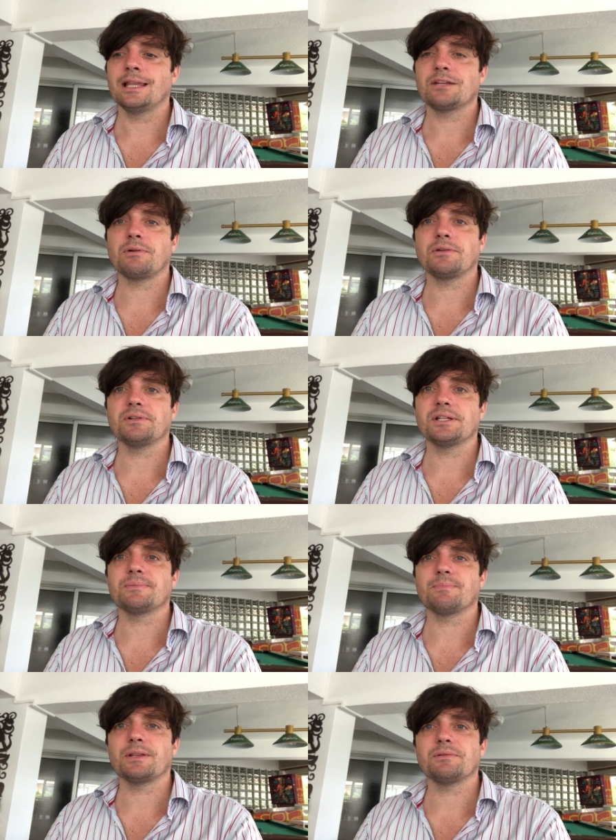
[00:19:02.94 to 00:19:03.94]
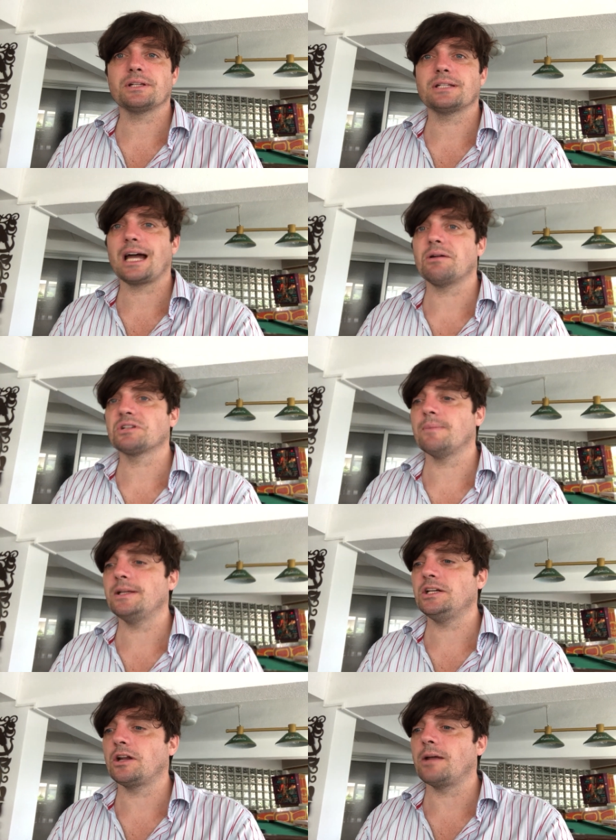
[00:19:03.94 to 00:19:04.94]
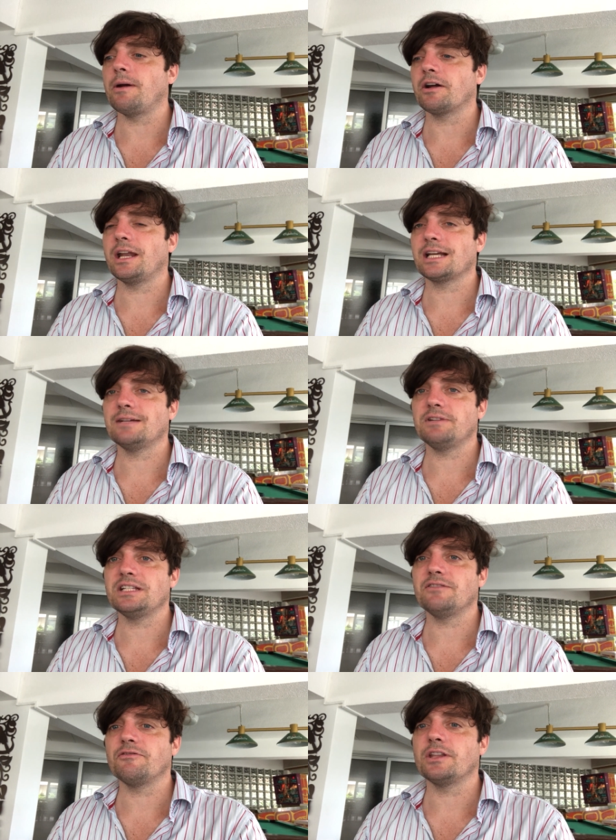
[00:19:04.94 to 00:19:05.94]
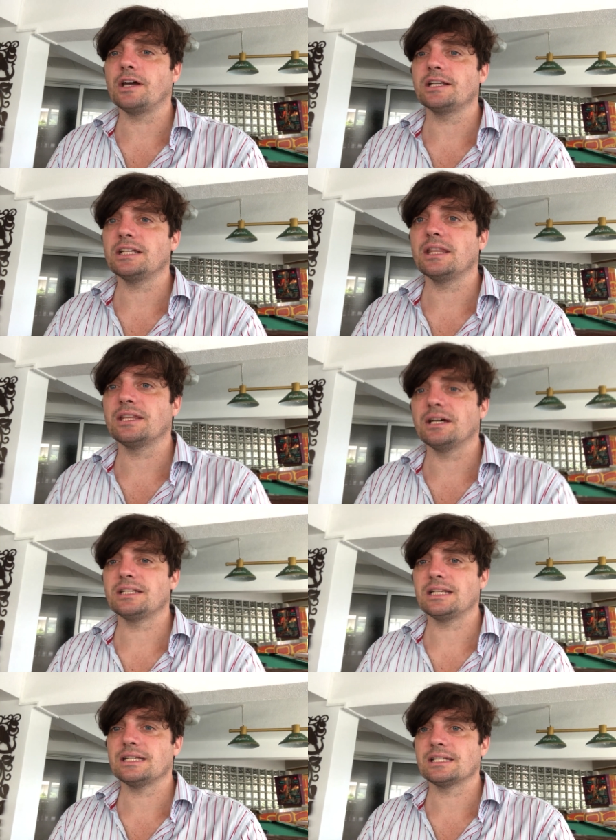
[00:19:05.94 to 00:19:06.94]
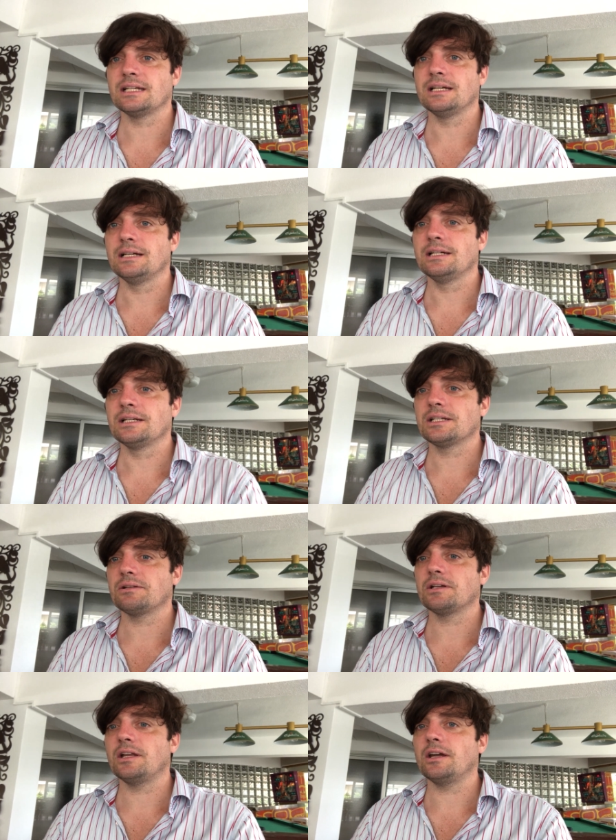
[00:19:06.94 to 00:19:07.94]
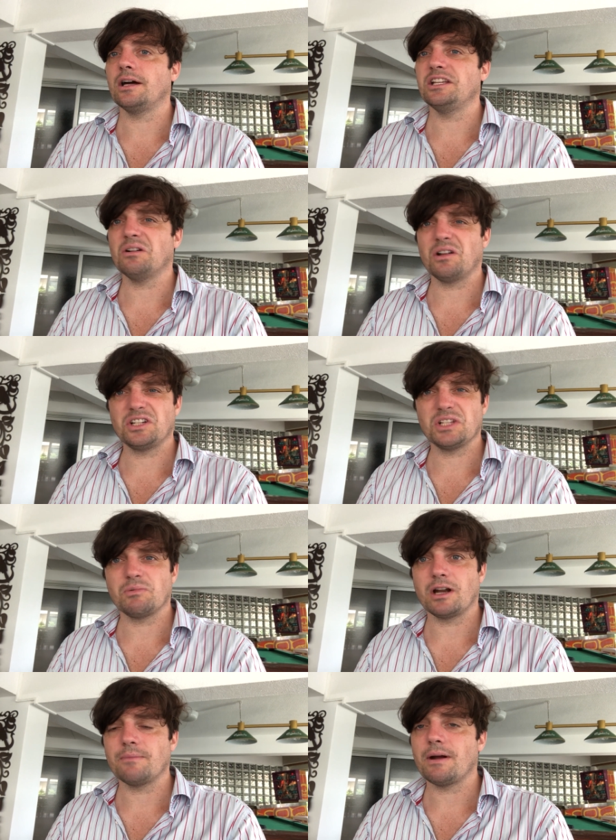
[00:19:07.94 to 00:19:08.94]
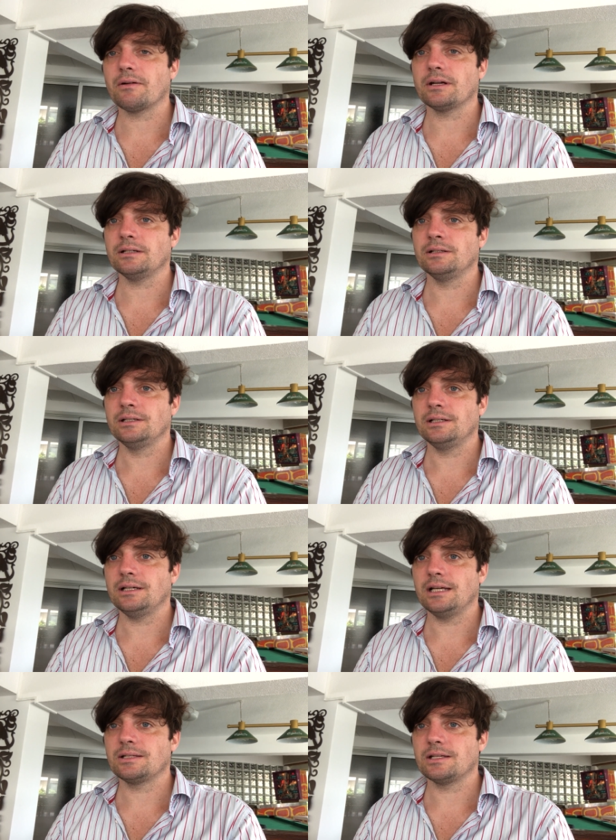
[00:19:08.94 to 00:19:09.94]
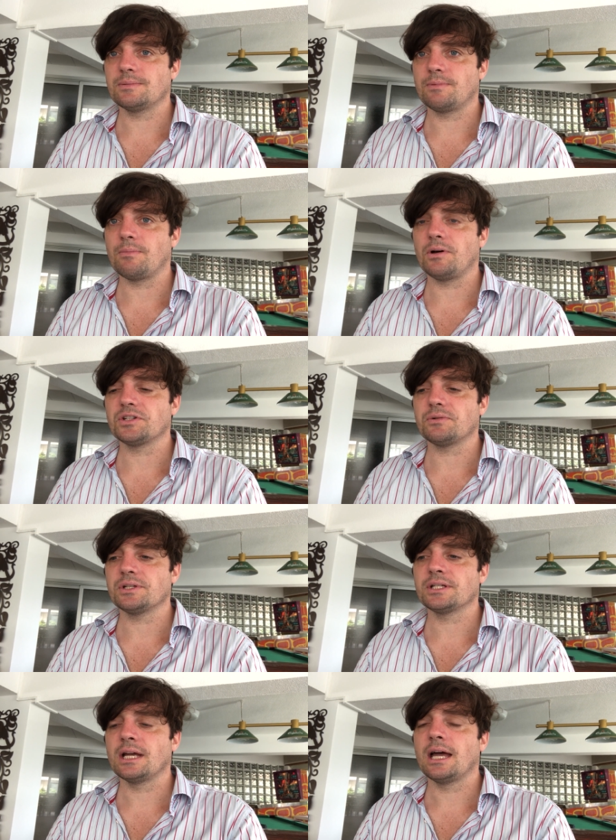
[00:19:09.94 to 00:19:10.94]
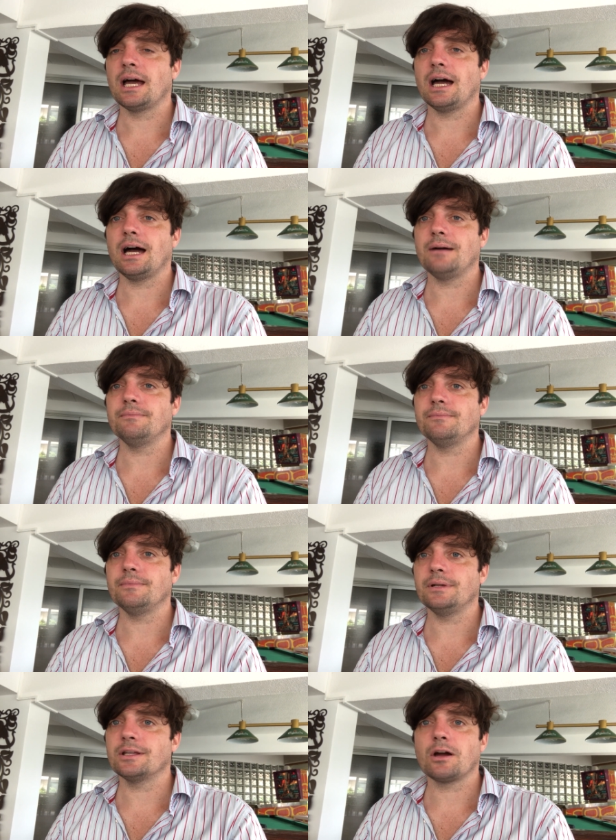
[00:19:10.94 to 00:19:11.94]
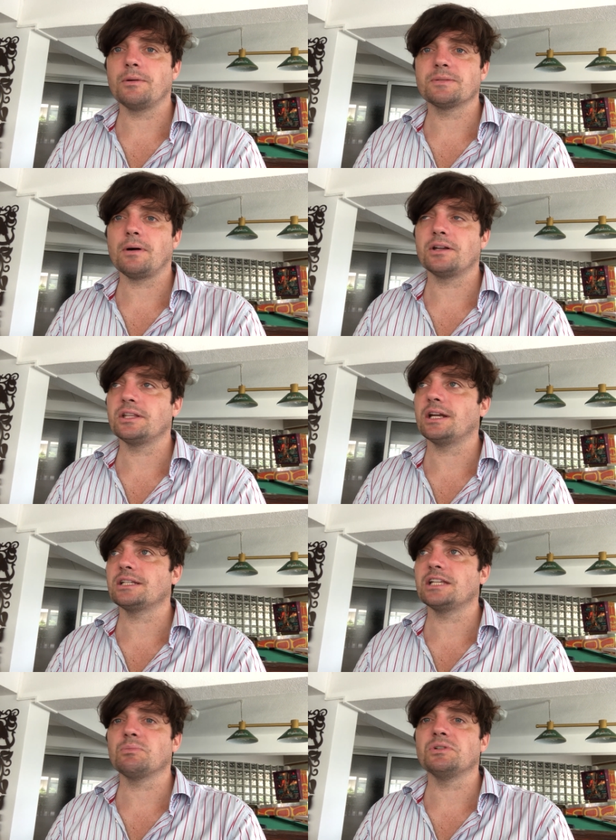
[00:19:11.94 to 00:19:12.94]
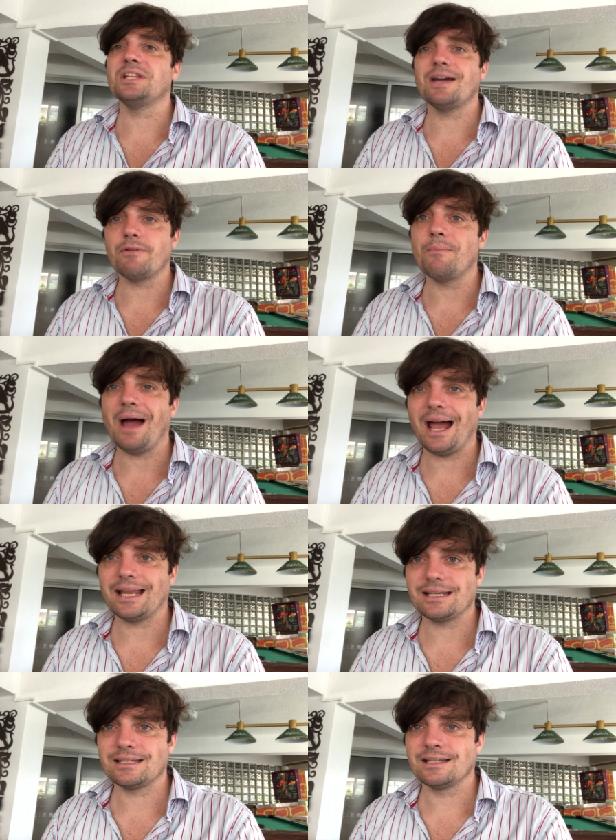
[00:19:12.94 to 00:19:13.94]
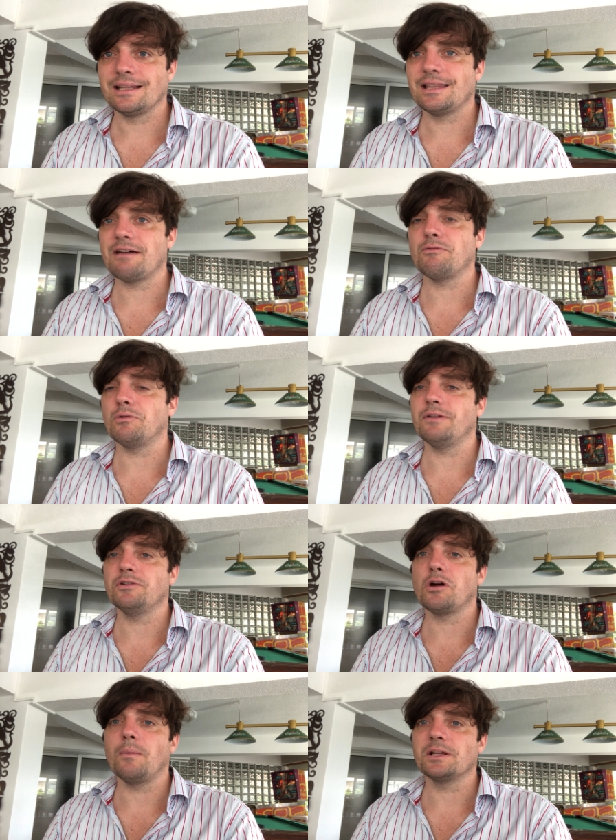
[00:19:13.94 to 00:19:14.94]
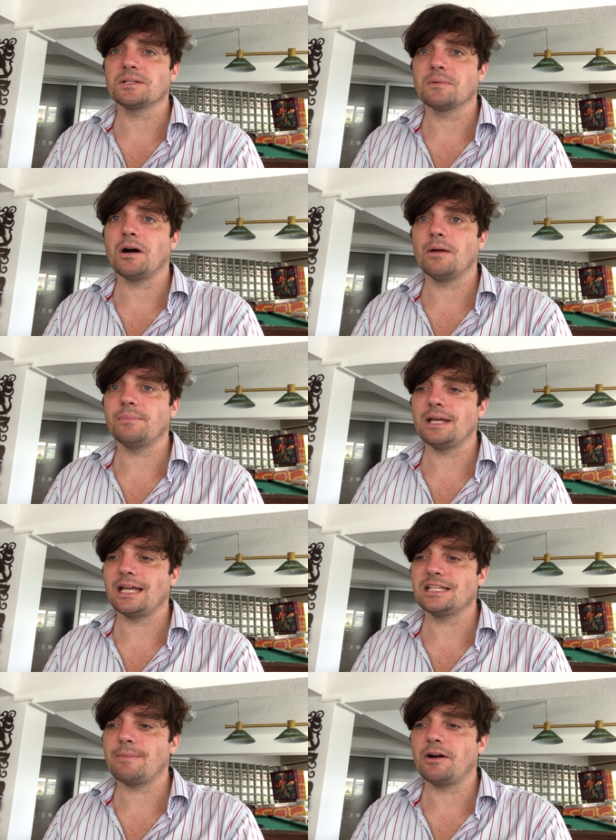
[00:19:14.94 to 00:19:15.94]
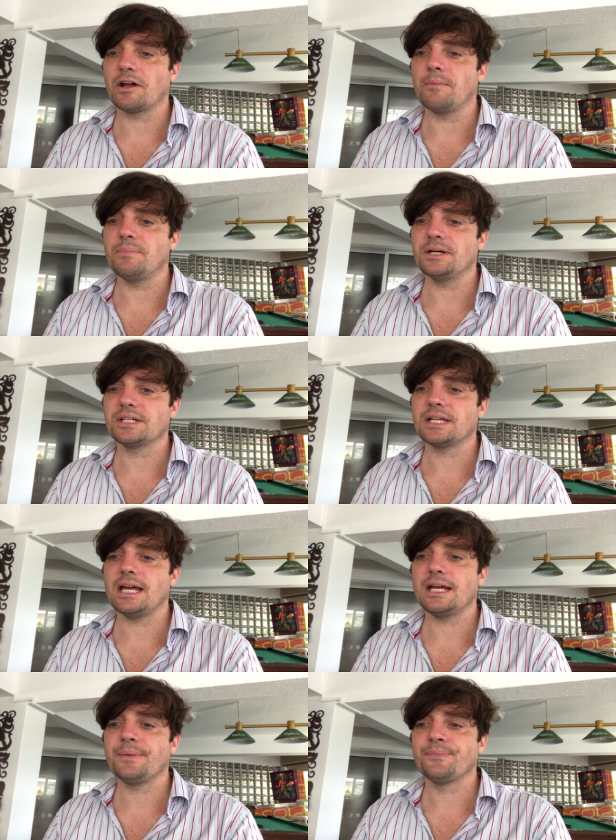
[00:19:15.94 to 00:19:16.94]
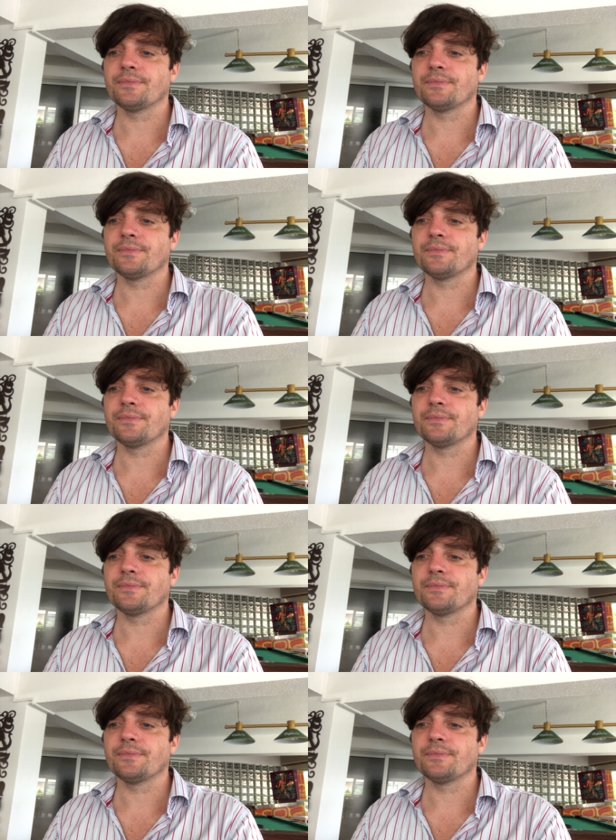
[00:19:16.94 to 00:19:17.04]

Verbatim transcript: That's why there was this, there was this House Committee on Un-American Activities even from the 1930s. So certain ideologies were un-American. It's, it's, preposterous. Um, the Communist Party of the United States was never banned. Therefore, even communism can't be anti-American per se.